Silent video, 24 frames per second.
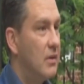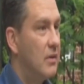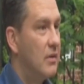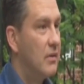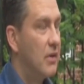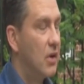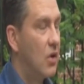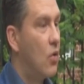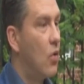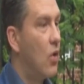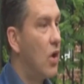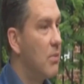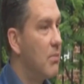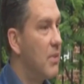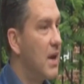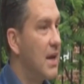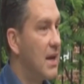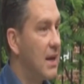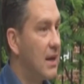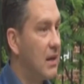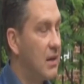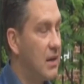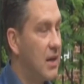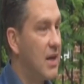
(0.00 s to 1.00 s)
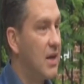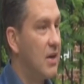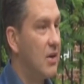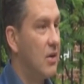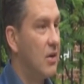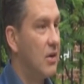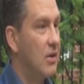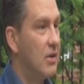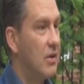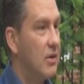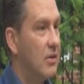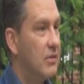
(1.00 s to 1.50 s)
The court made it
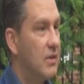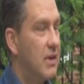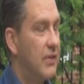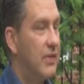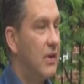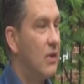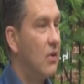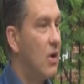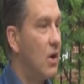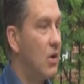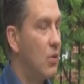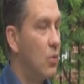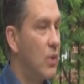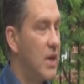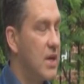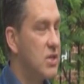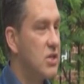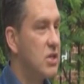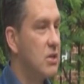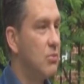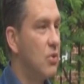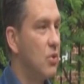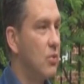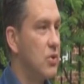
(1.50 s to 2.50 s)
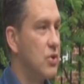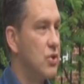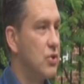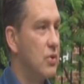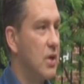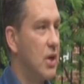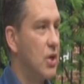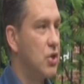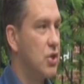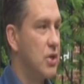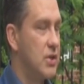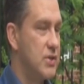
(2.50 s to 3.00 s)
clear that there are reasonable
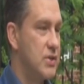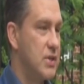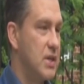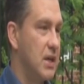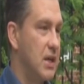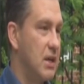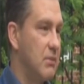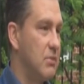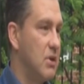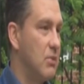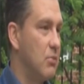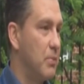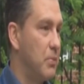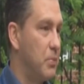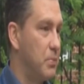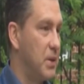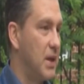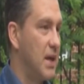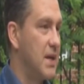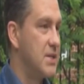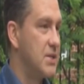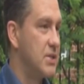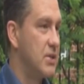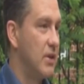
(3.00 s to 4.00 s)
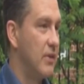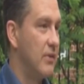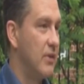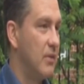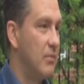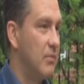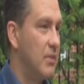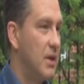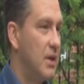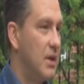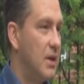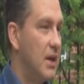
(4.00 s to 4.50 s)
restrictions that can be placed on
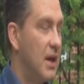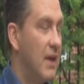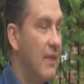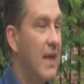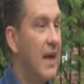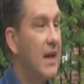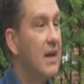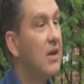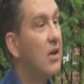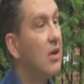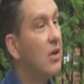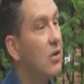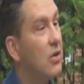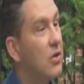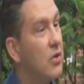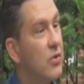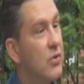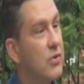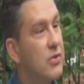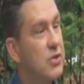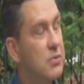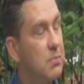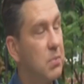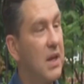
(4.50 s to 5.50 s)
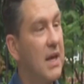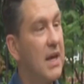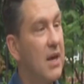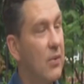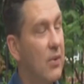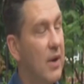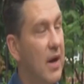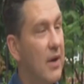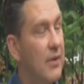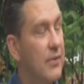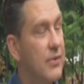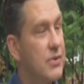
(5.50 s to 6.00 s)
them, and that includes
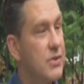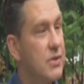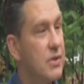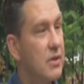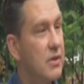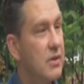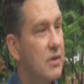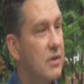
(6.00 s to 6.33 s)
playgrounds.